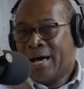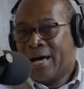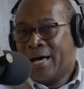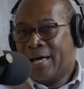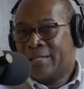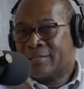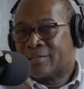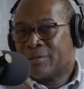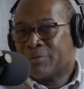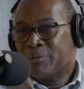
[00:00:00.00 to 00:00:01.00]
And
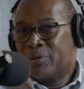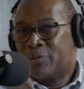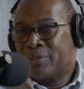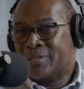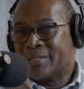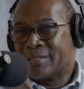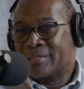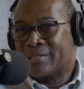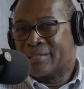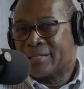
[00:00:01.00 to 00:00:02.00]
somewhere between
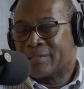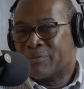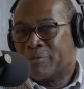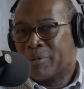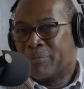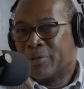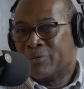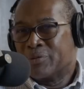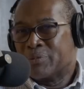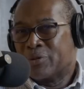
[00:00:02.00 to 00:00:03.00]
66 and when my brother
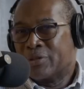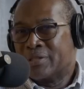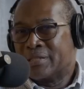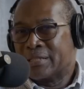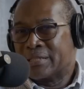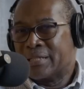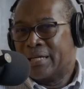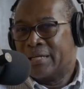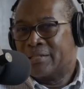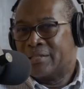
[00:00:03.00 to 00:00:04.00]
was born in
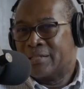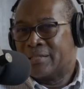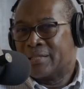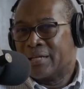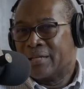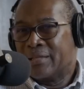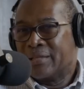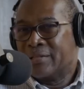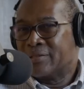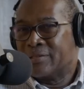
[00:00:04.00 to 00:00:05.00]
69, she decided that
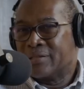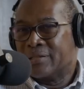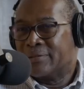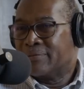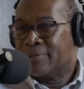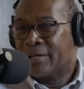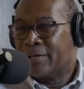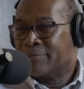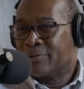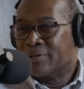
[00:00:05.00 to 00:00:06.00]
this is it. I
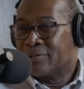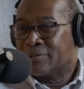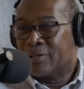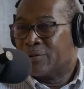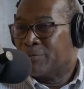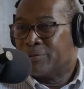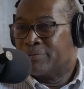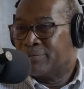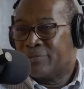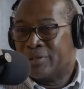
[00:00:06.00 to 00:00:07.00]
am going to stay home
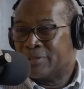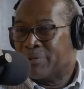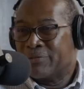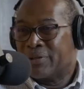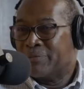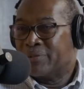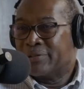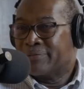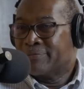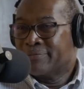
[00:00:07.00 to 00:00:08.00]
and raise my family.
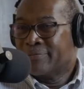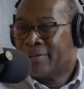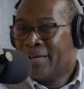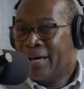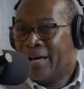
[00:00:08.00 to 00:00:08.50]
Mm-hmm.